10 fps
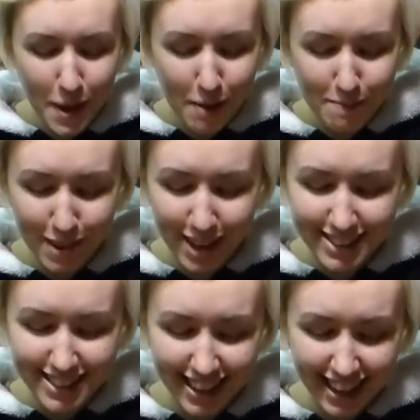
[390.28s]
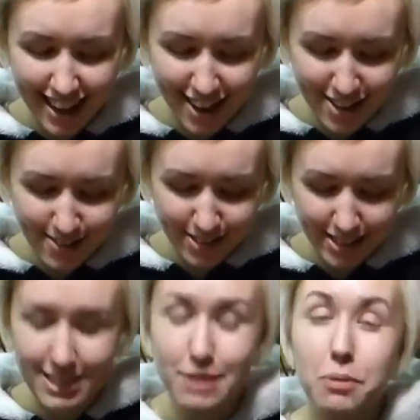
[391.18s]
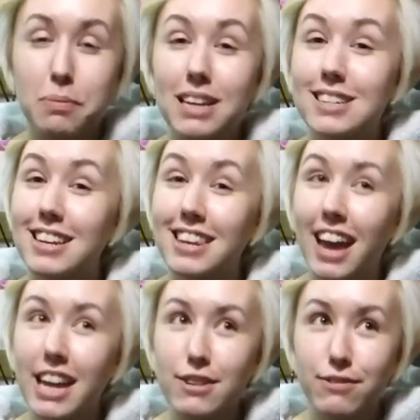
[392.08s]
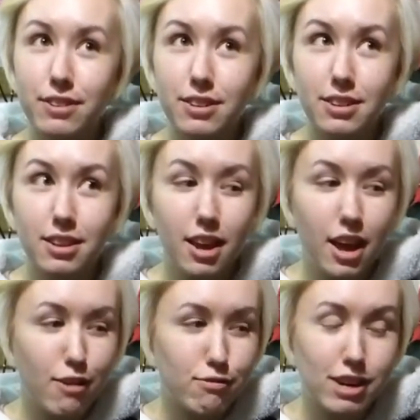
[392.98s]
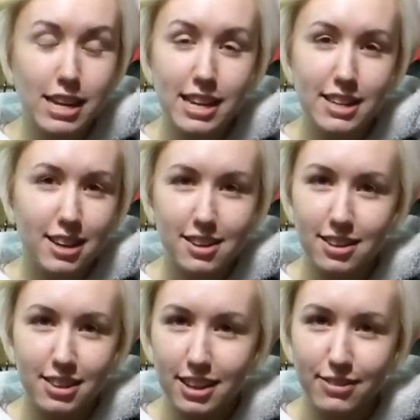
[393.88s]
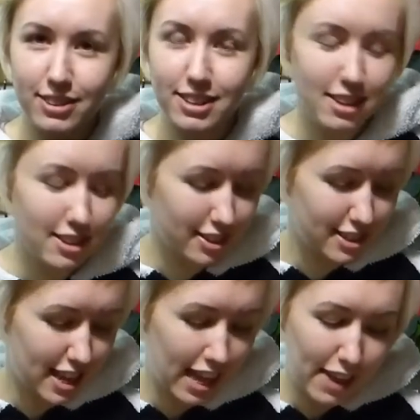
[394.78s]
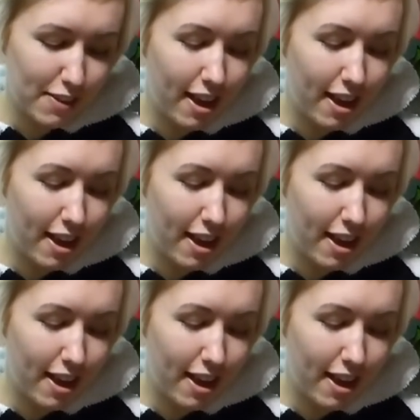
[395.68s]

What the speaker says: but I hope that it will be a delightful read. I can't think of another D.